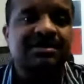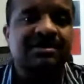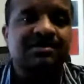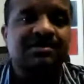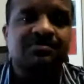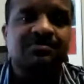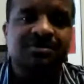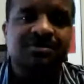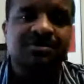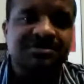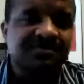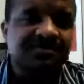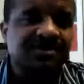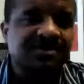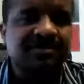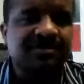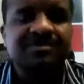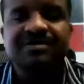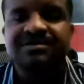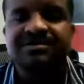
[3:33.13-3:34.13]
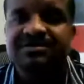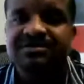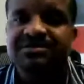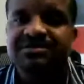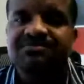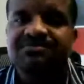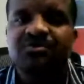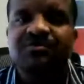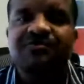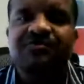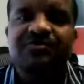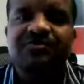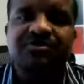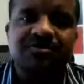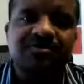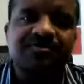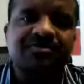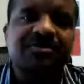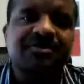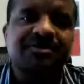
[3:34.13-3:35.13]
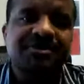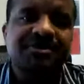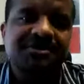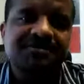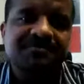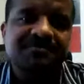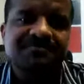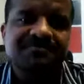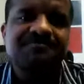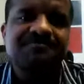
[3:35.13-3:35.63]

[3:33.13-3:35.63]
and with some companies, it's more of a third party.